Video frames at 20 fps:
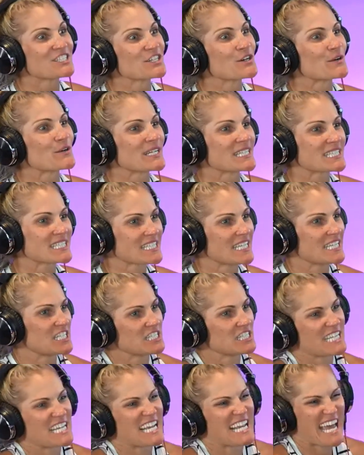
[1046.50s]
So it's just
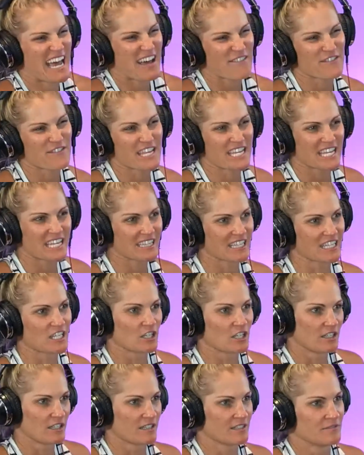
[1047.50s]
like a caffeine
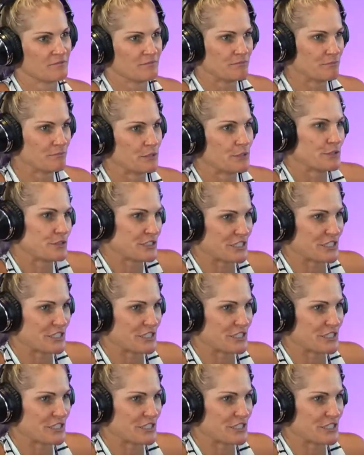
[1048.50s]
little booster.